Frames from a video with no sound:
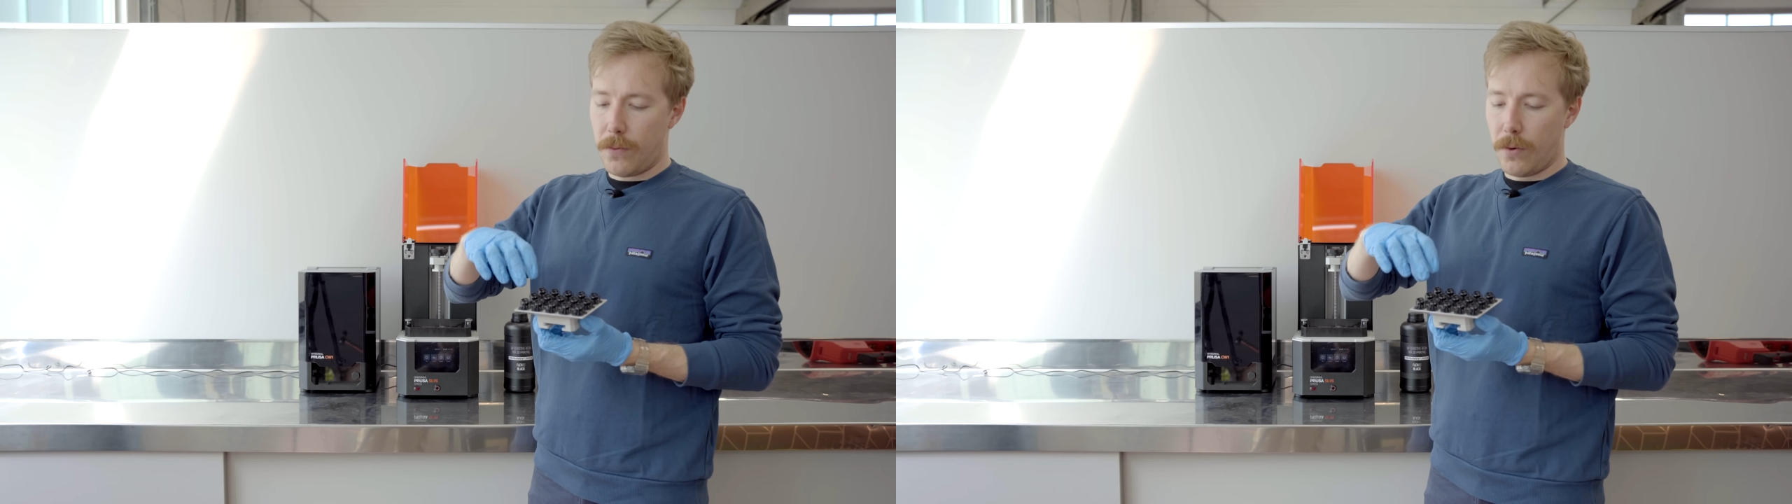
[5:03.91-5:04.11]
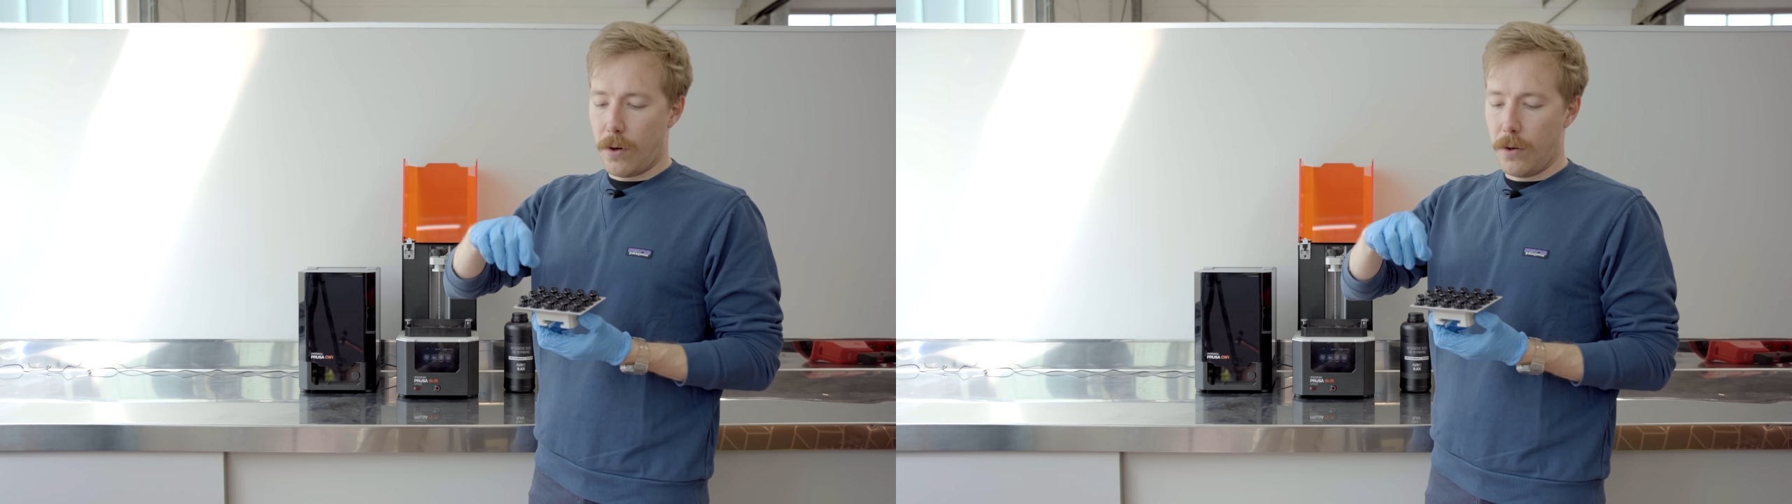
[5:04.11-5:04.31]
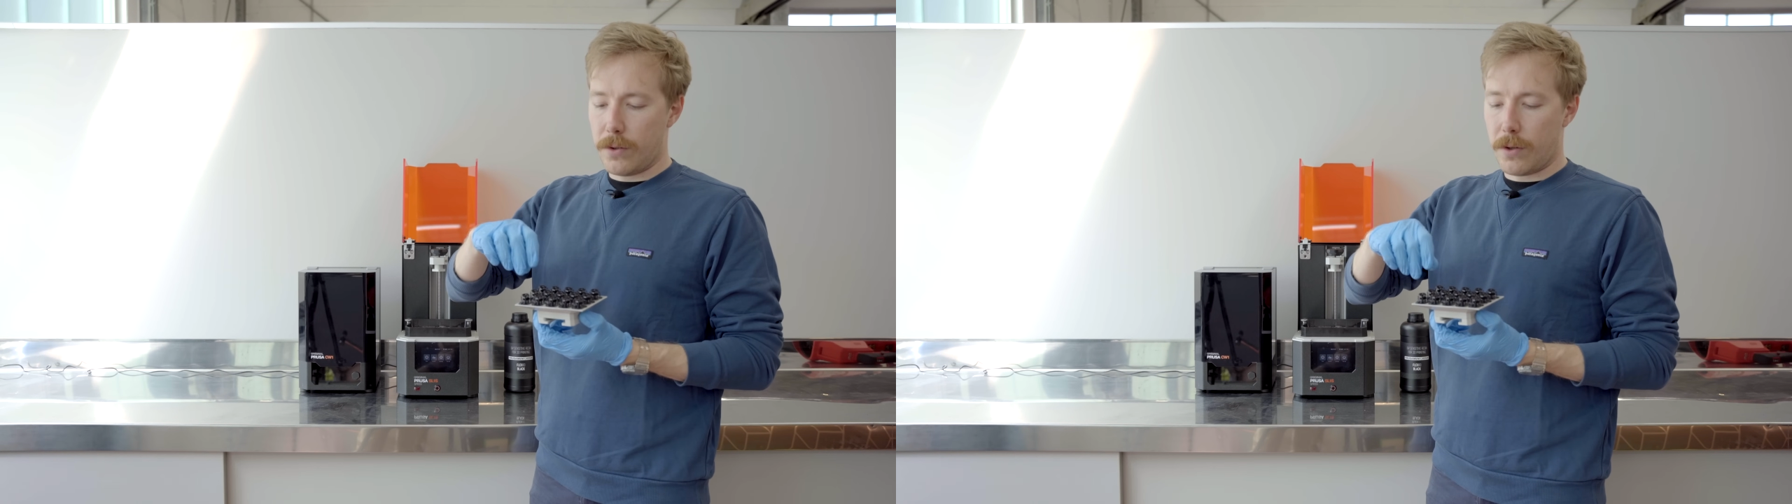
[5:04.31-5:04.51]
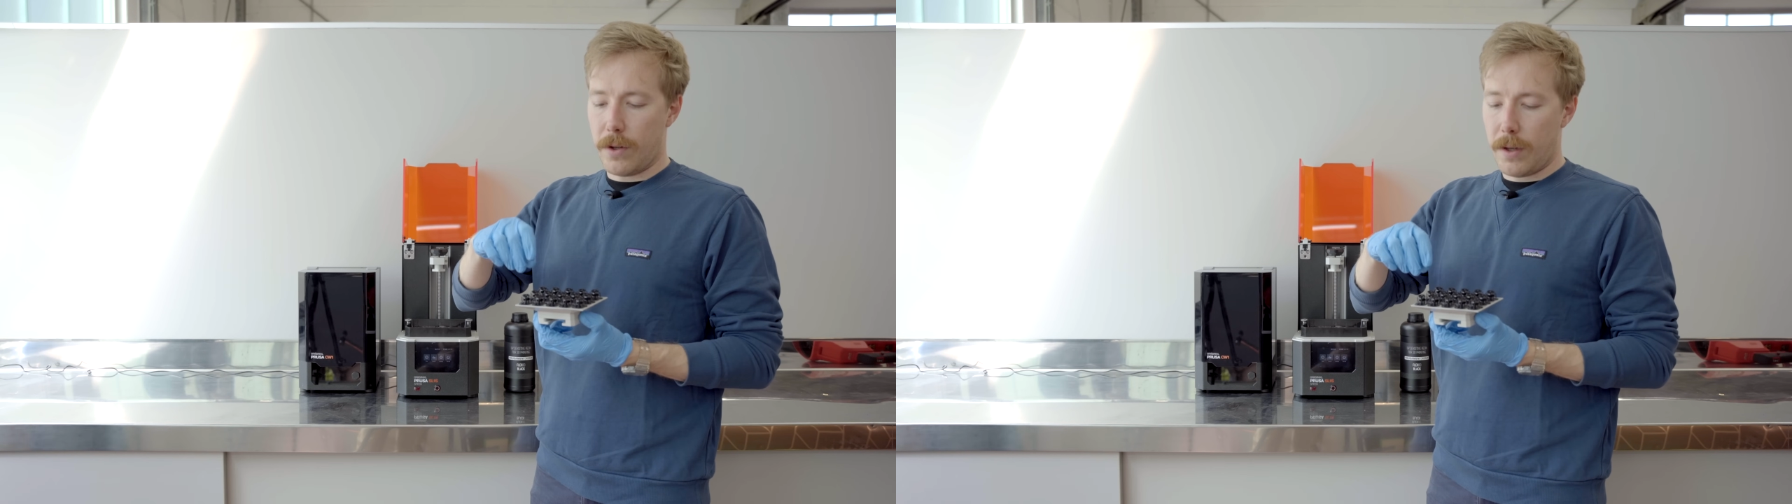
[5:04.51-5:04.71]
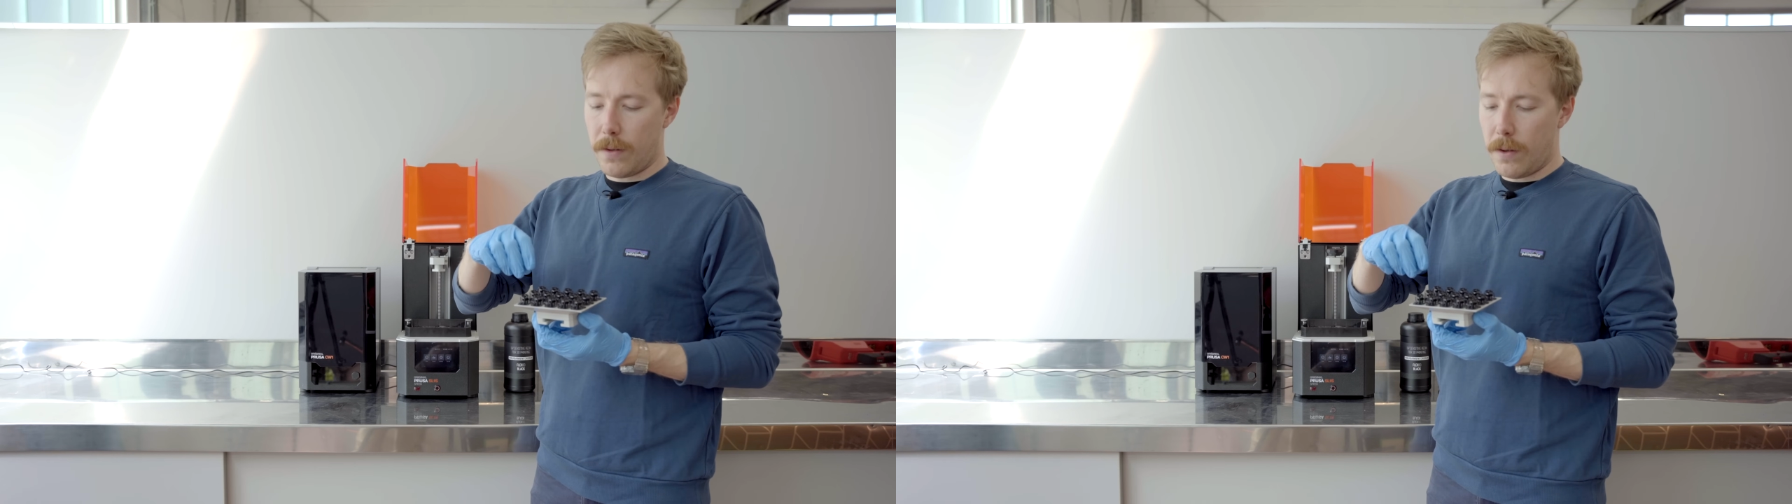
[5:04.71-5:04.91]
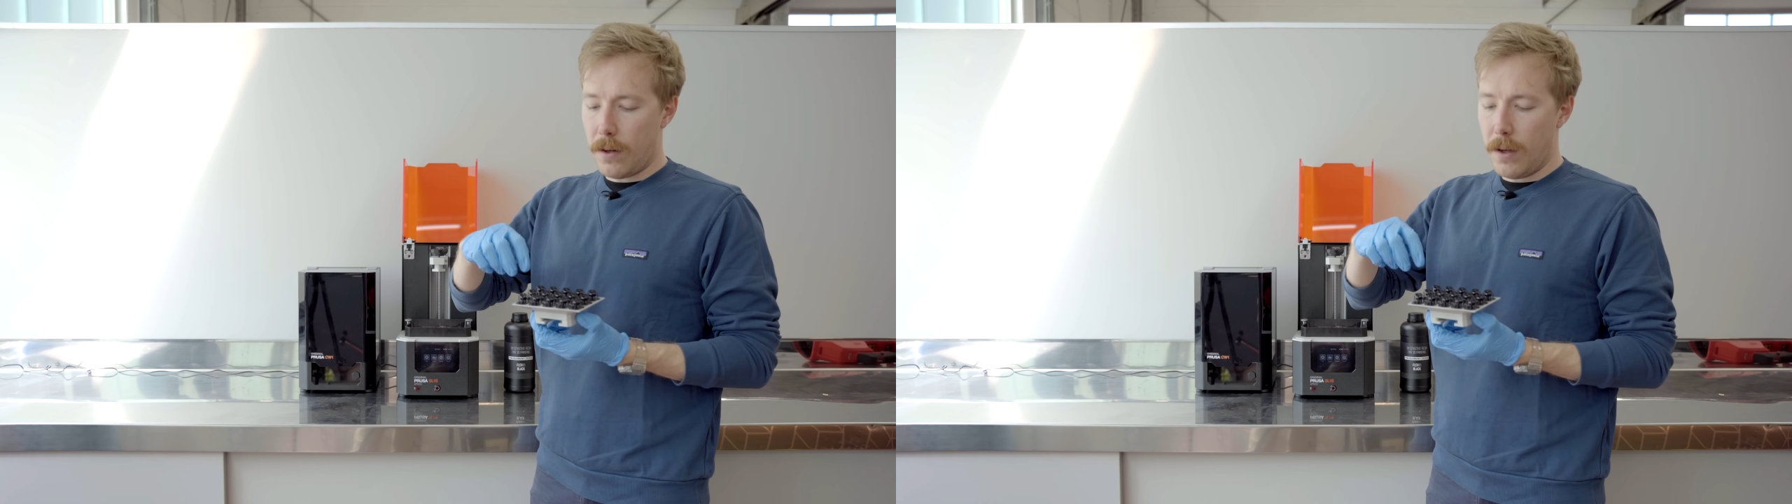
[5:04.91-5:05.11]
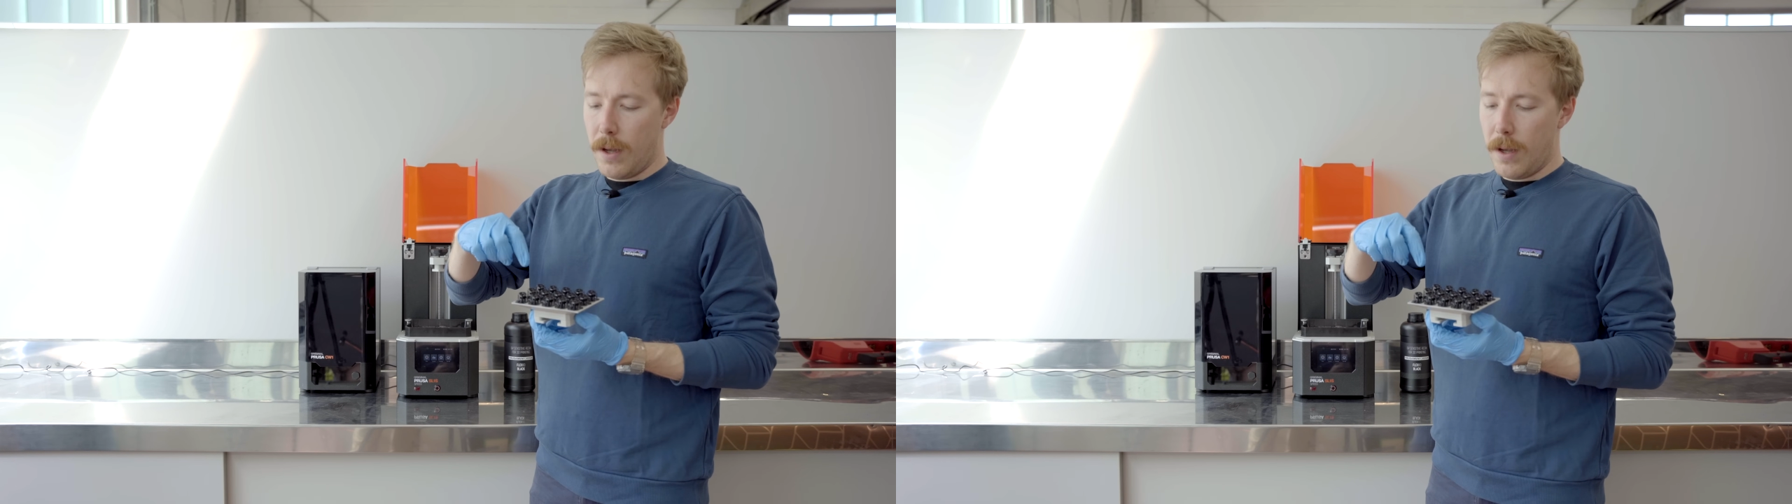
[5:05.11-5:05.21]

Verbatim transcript: to close the connector